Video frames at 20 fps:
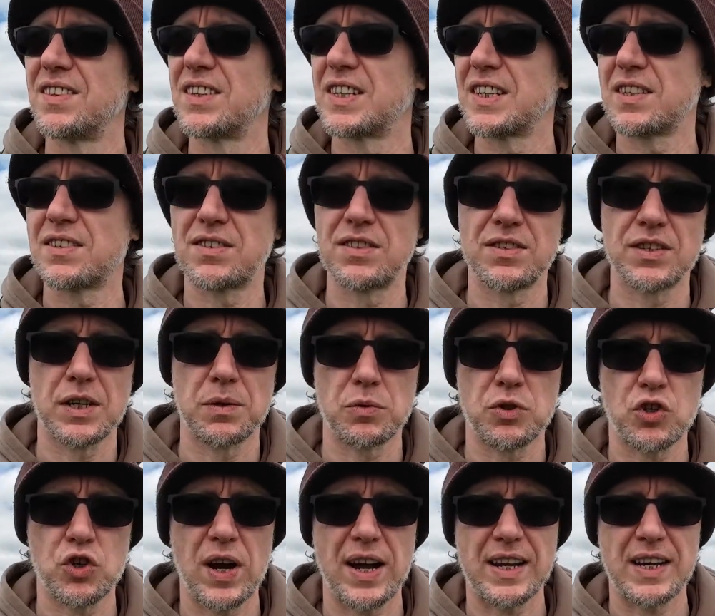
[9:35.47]
the distance. I was
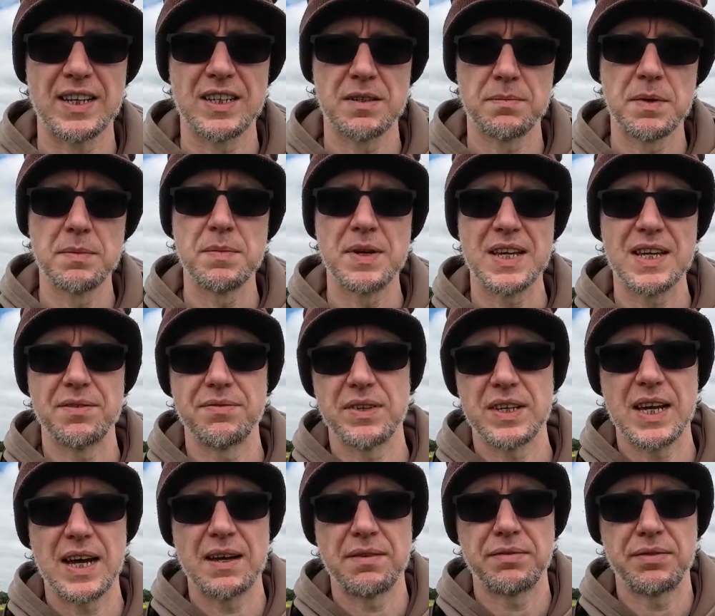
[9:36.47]
tracking them in my
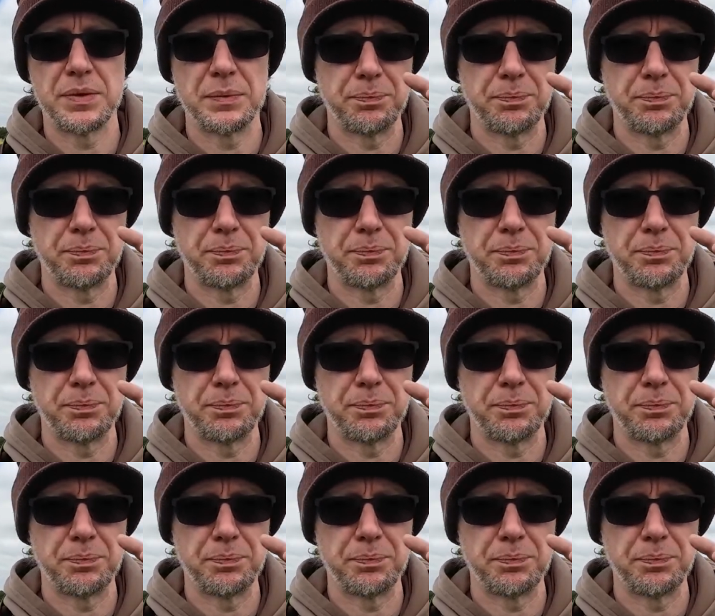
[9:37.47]
EVF,